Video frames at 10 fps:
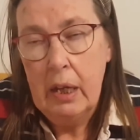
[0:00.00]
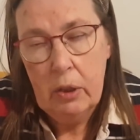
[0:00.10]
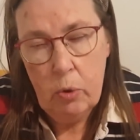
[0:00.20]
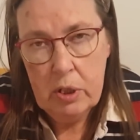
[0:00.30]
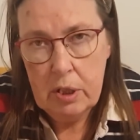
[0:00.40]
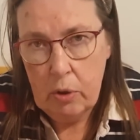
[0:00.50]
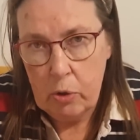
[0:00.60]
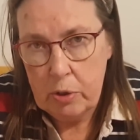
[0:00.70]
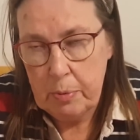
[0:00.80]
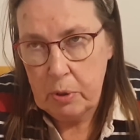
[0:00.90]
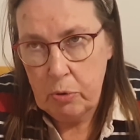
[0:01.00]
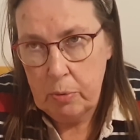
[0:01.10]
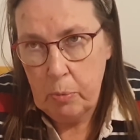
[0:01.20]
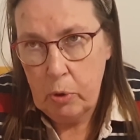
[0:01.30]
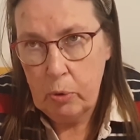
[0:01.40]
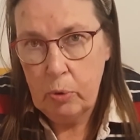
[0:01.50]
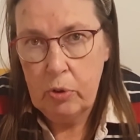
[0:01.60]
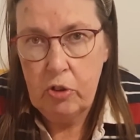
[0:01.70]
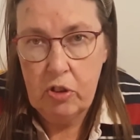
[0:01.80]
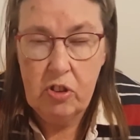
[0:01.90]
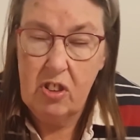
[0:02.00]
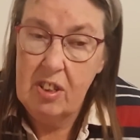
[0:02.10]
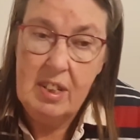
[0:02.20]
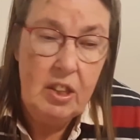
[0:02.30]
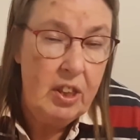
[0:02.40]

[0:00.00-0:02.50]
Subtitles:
Going to the hospital tomorrow just to say